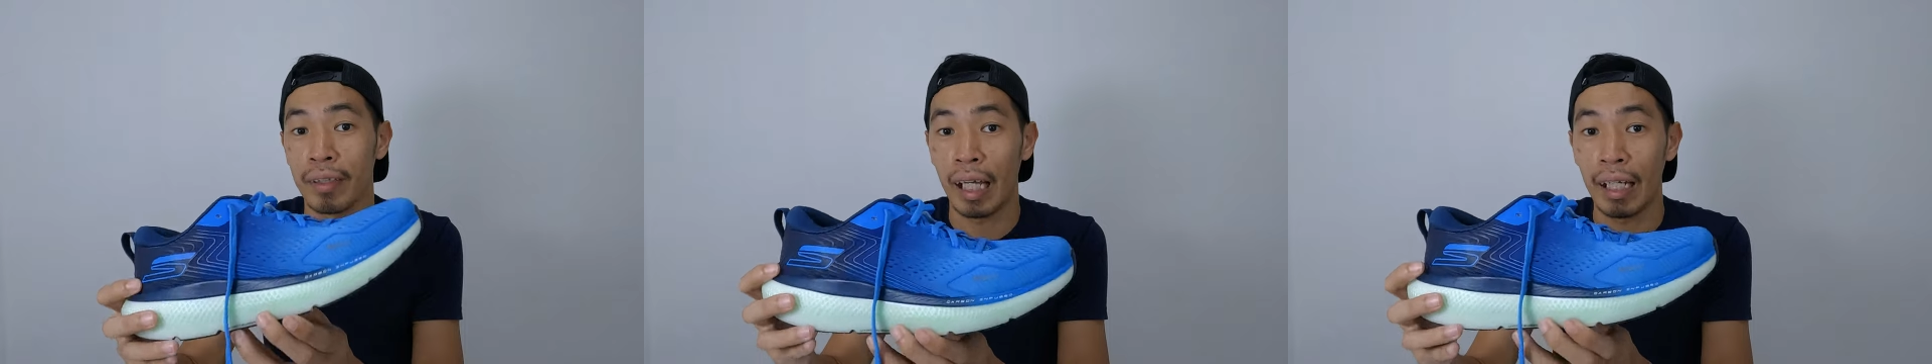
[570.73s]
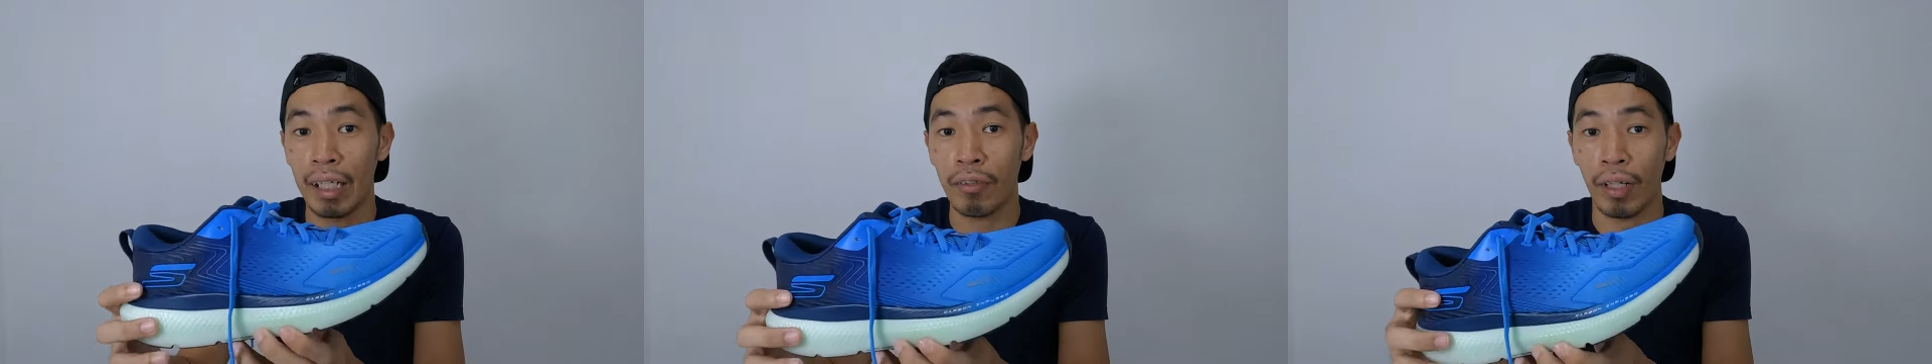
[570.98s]

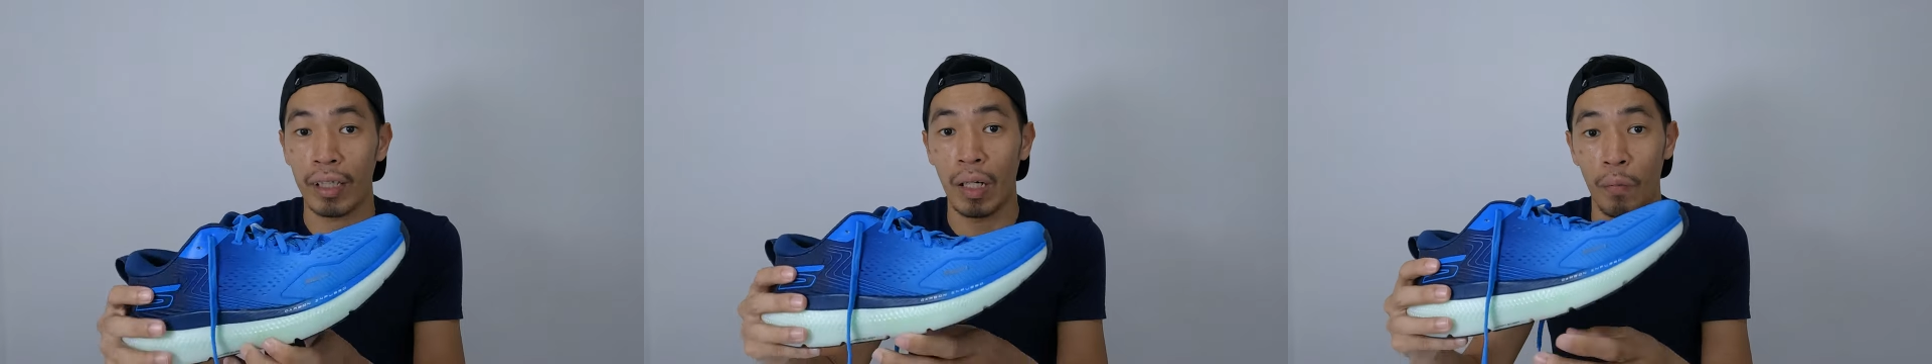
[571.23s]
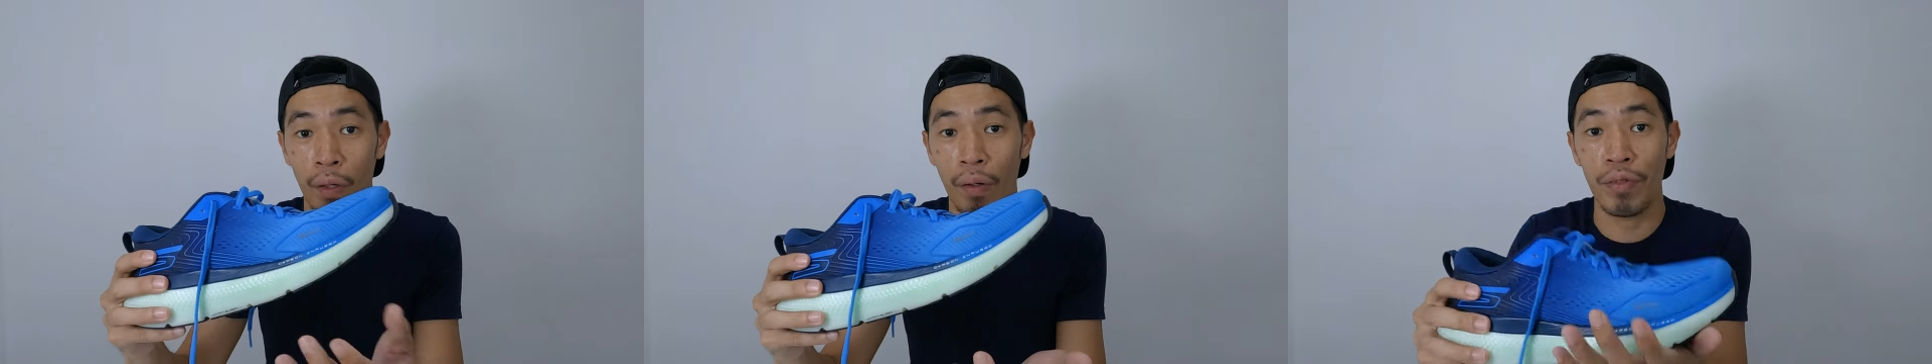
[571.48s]
daily
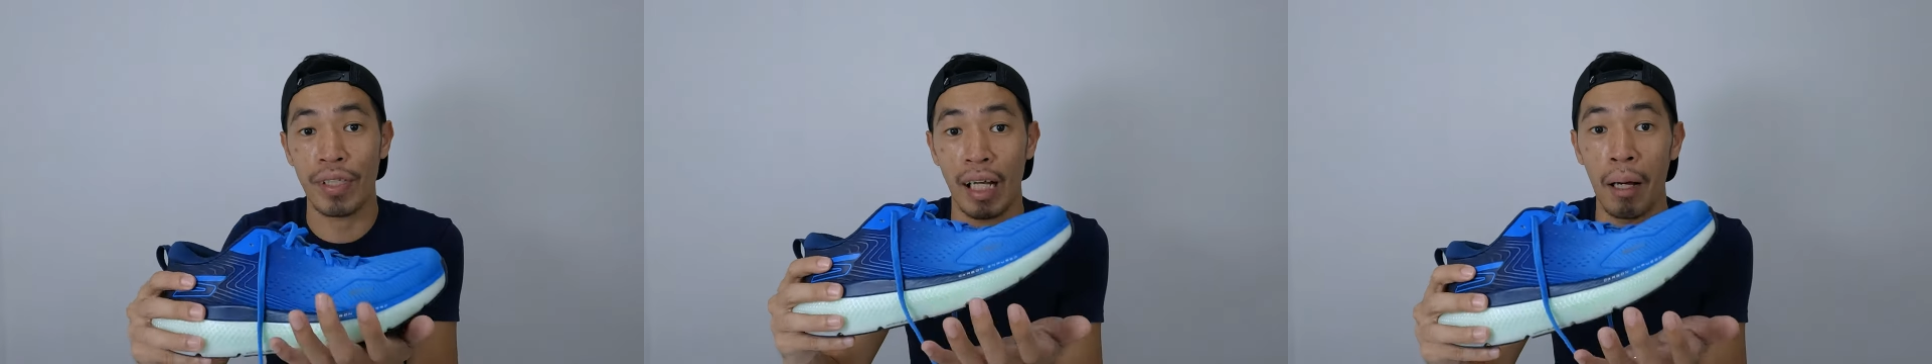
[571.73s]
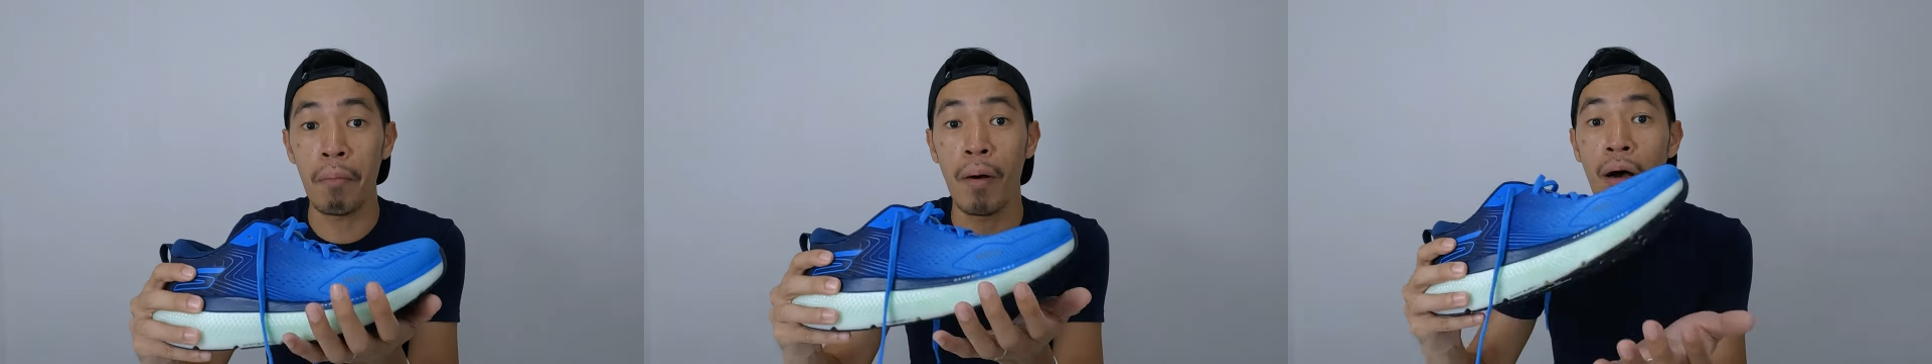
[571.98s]
trainer with
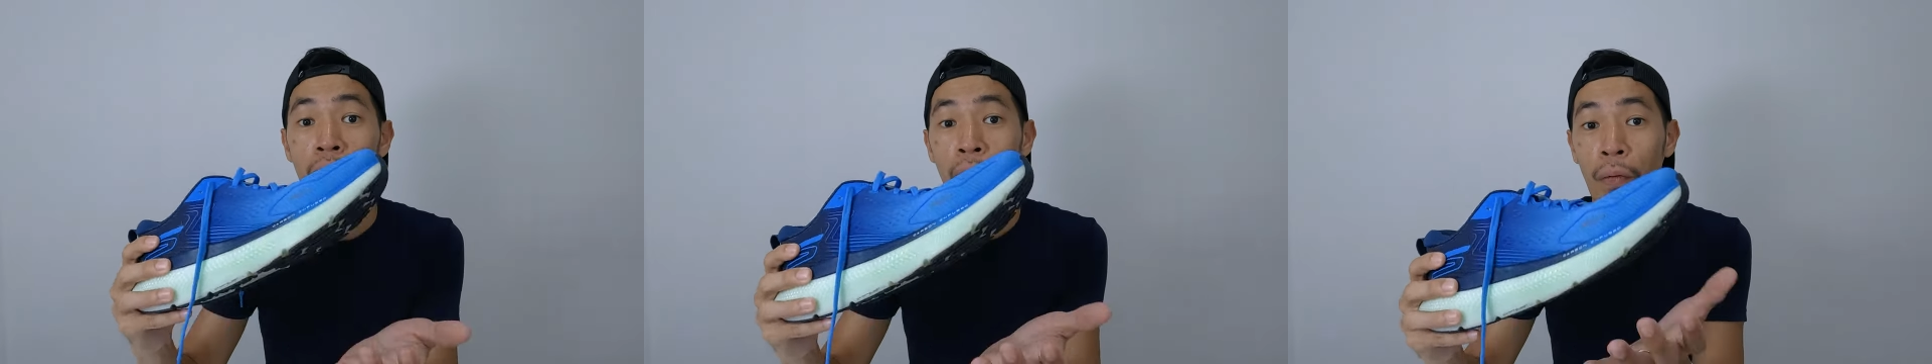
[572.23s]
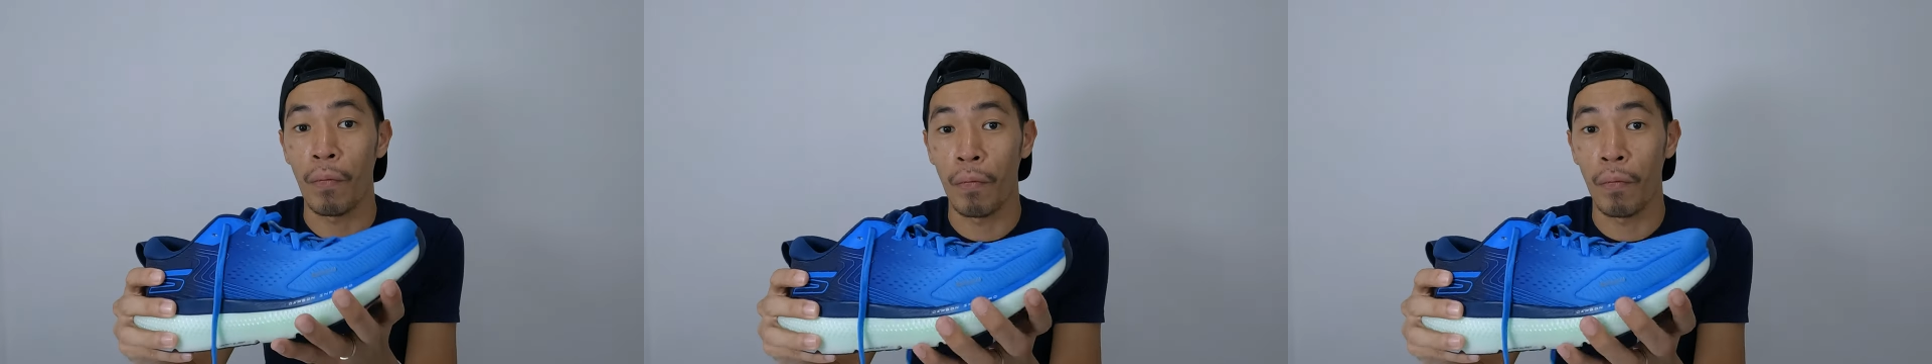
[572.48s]
some